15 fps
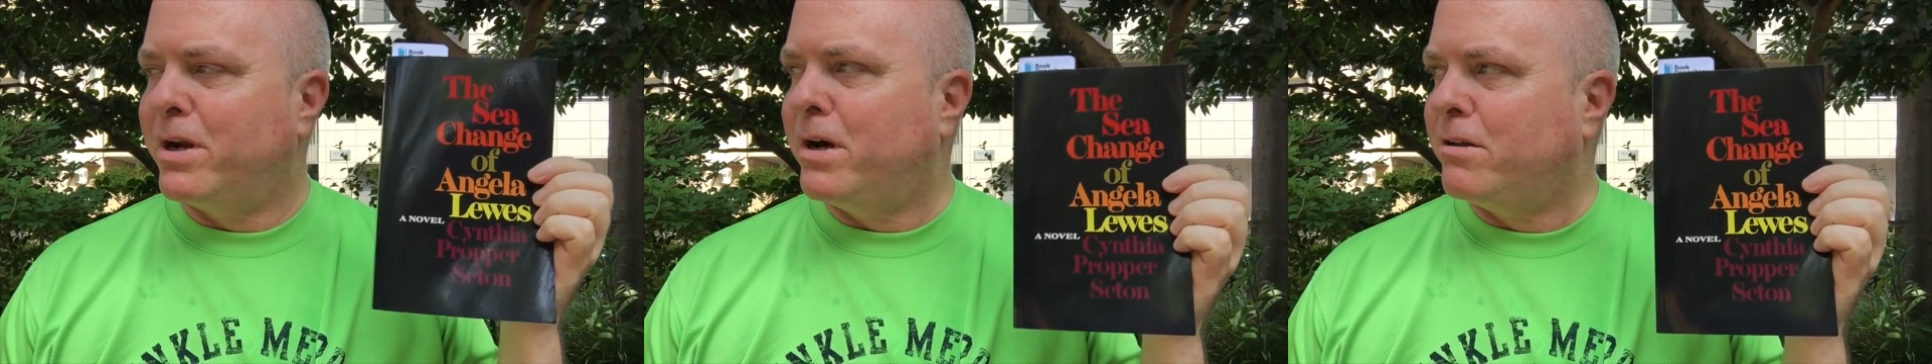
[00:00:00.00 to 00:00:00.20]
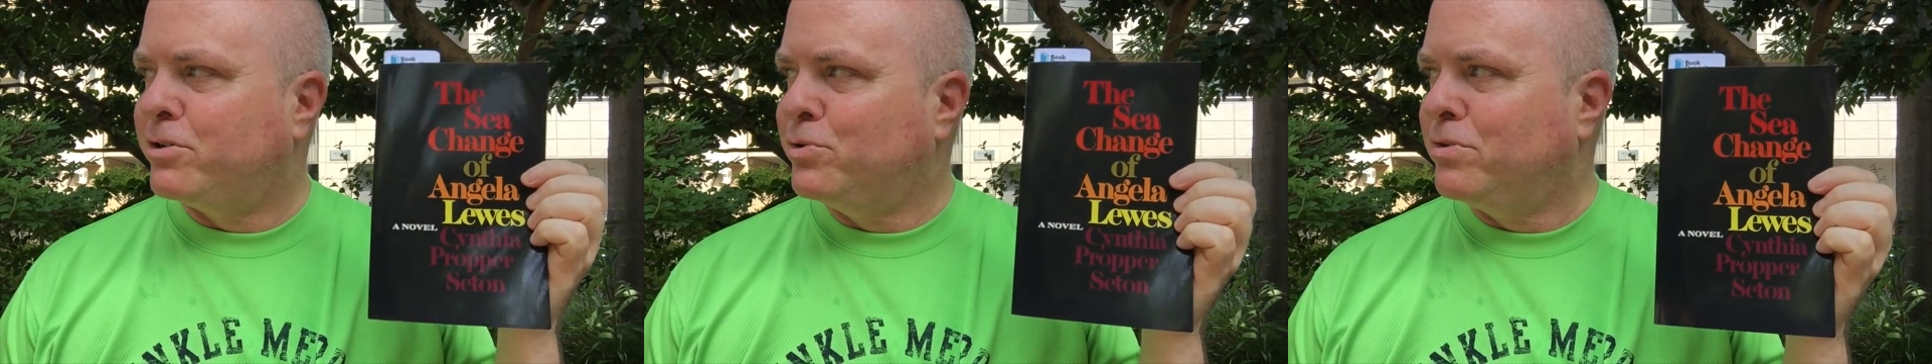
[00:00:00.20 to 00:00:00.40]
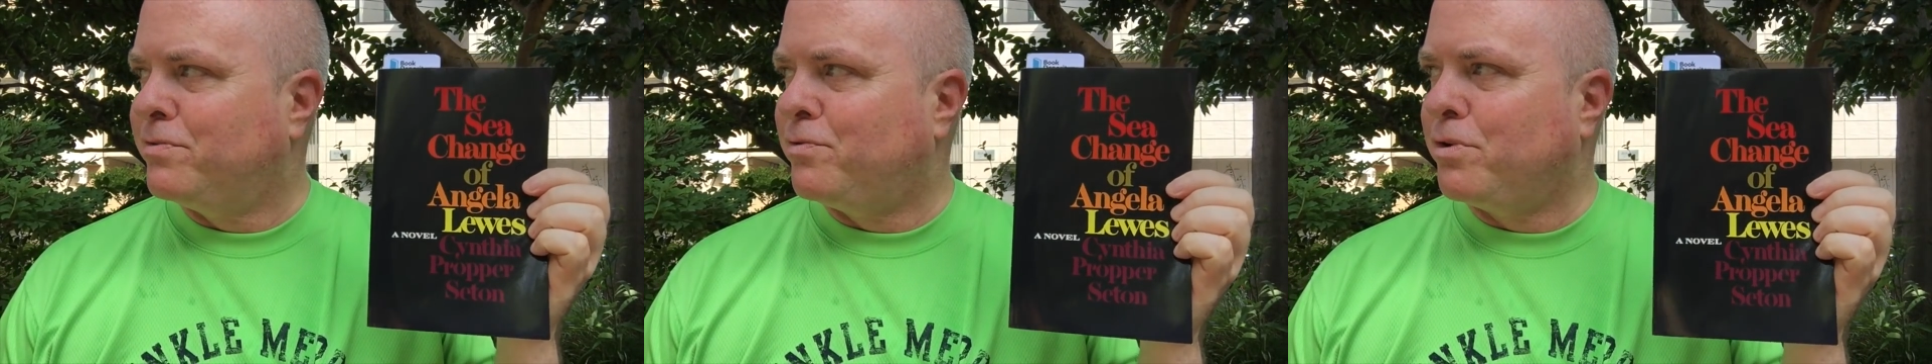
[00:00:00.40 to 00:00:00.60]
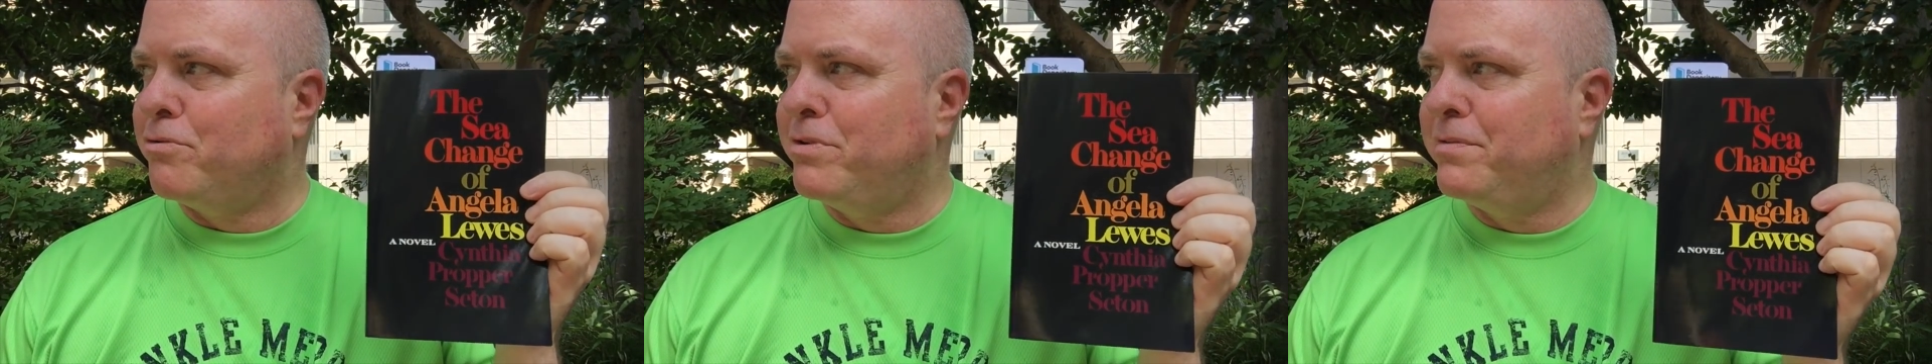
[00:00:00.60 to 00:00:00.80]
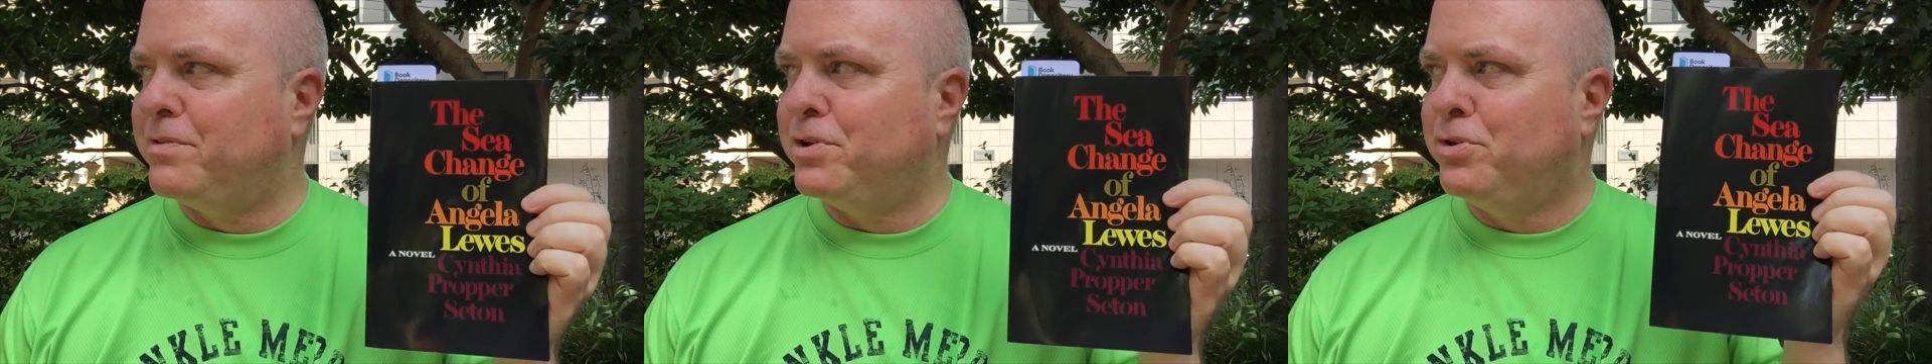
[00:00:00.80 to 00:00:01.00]
I'll do a full
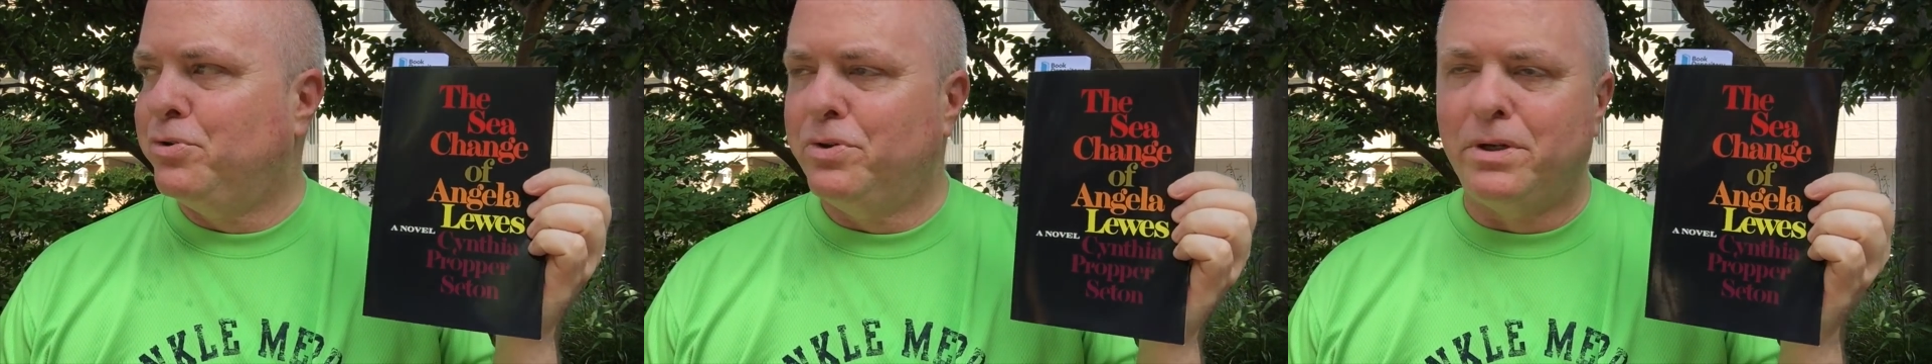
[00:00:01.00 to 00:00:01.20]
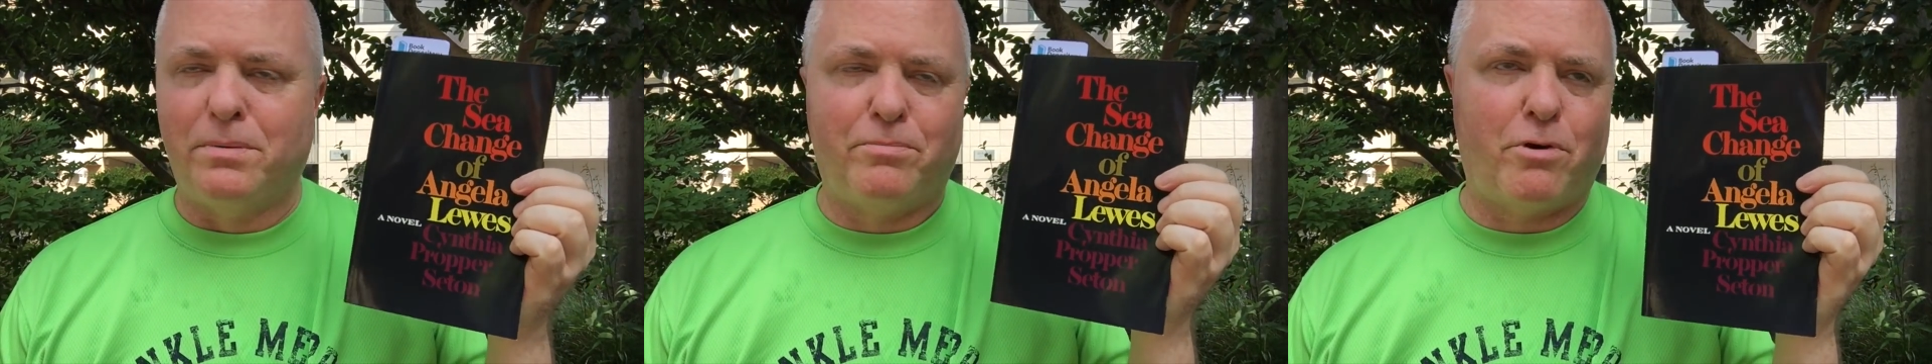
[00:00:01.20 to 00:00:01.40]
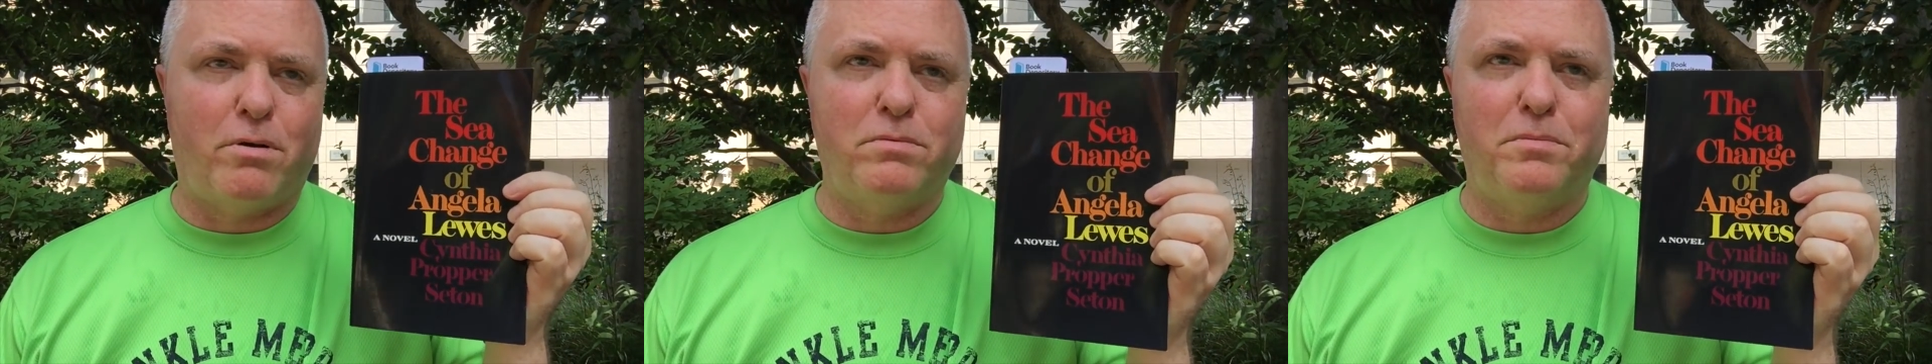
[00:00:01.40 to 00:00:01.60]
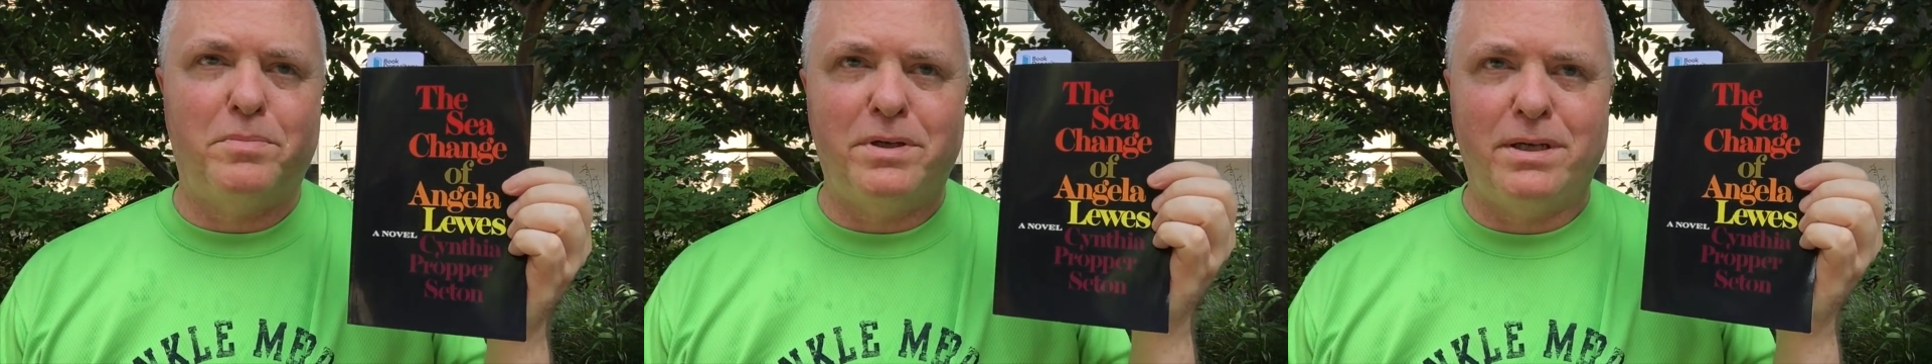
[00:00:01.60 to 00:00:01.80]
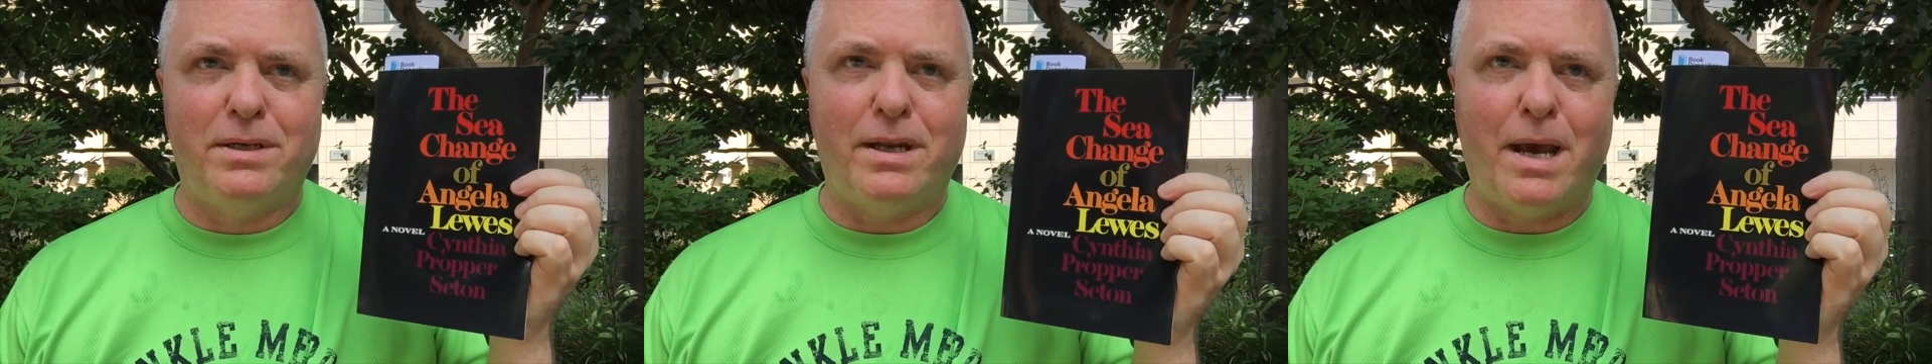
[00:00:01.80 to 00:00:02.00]
review and probably an